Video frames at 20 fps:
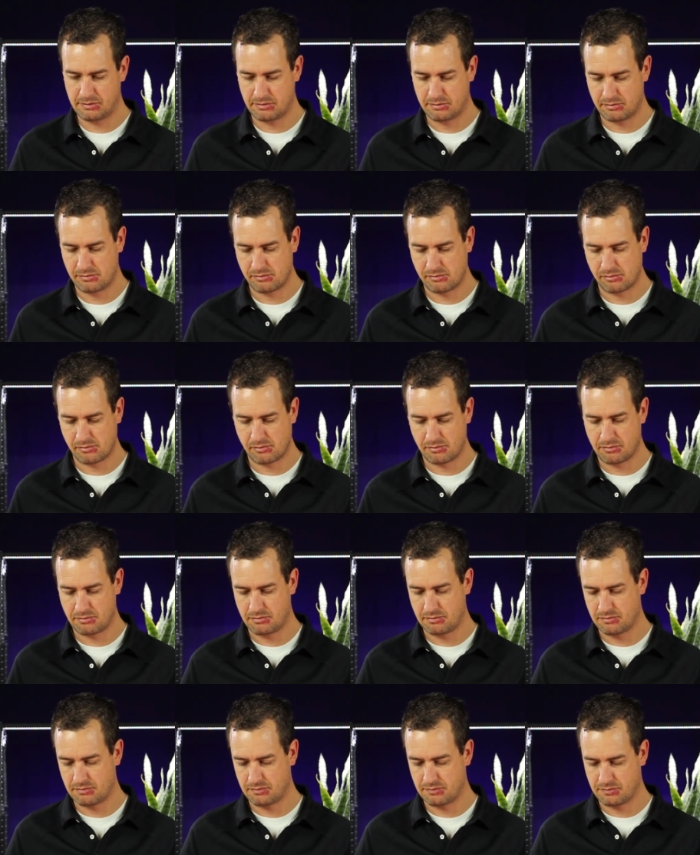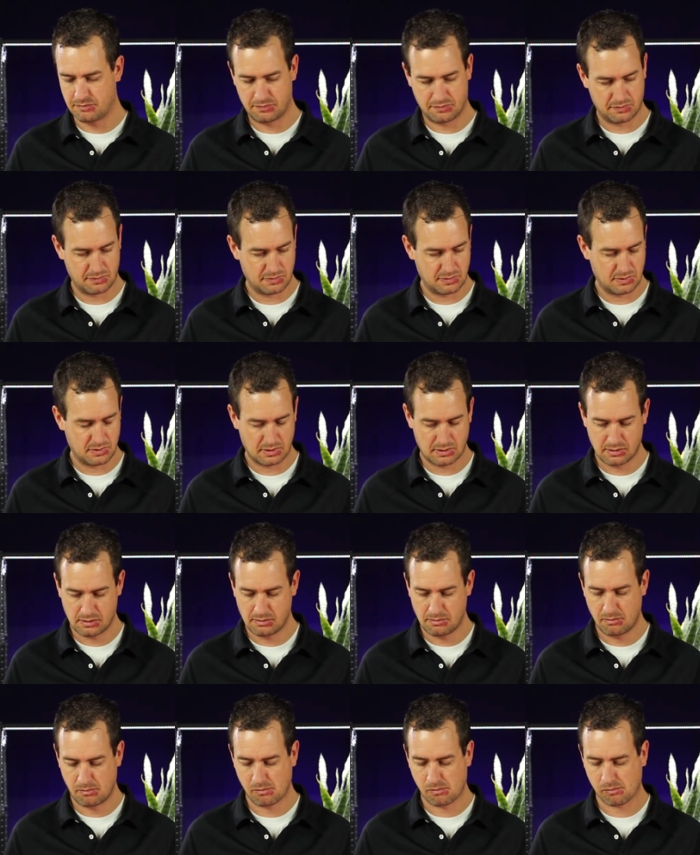
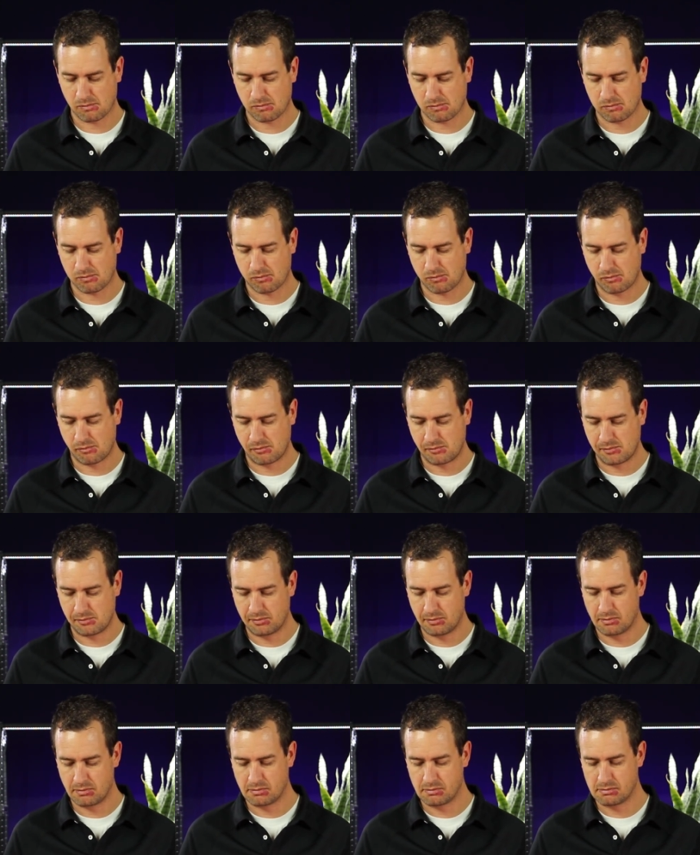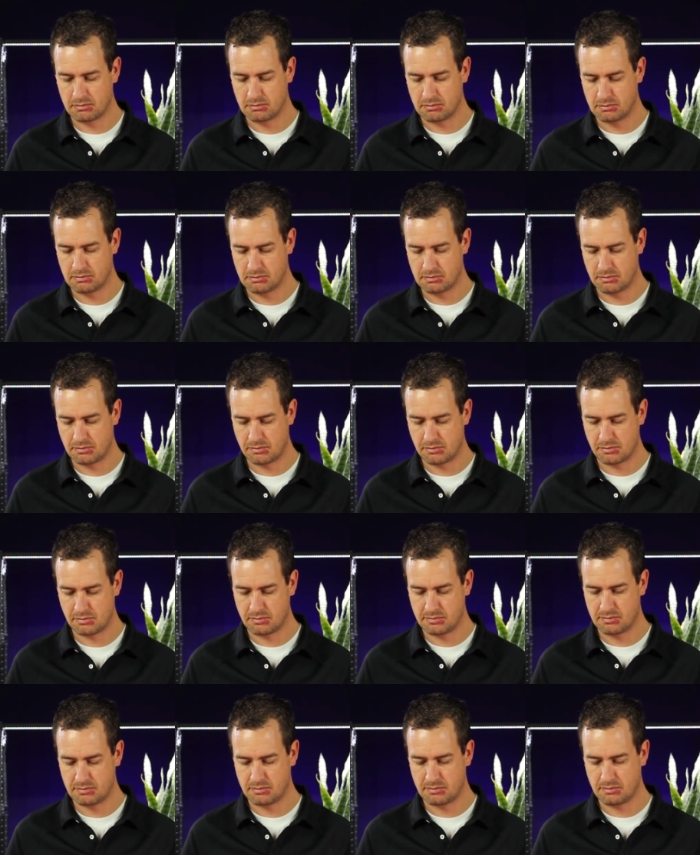
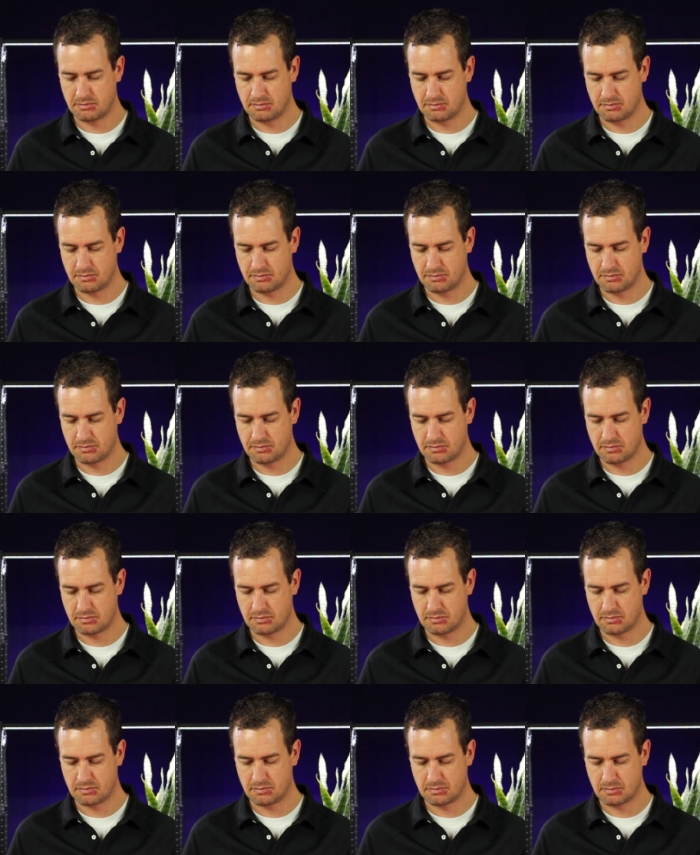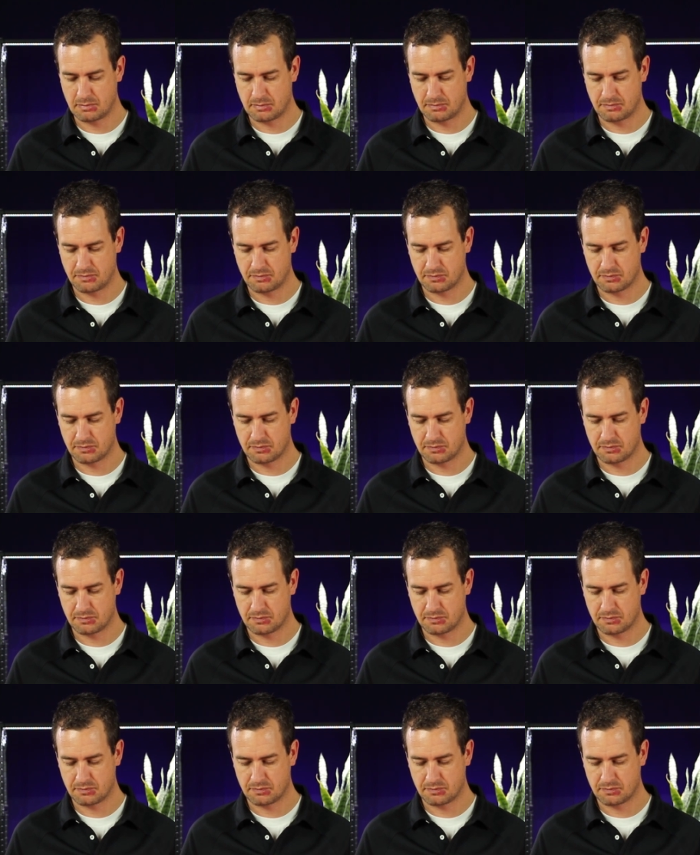Nothing is said.